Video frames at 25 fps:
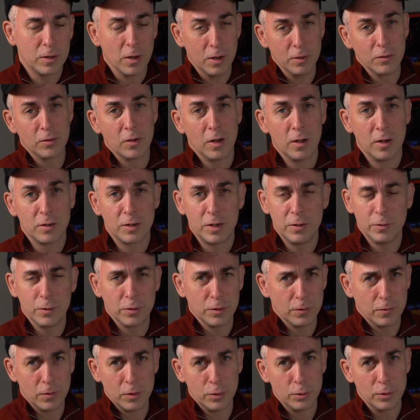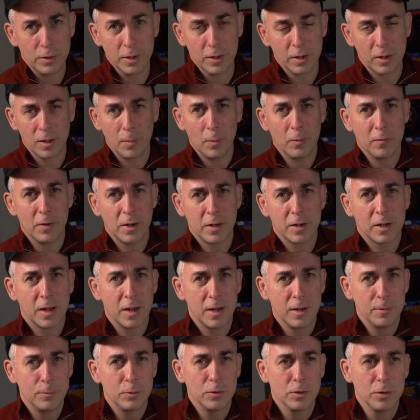Gunslugs, Heroes of Loot, and a couple of other
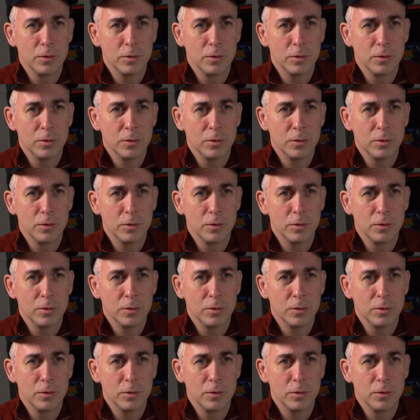games,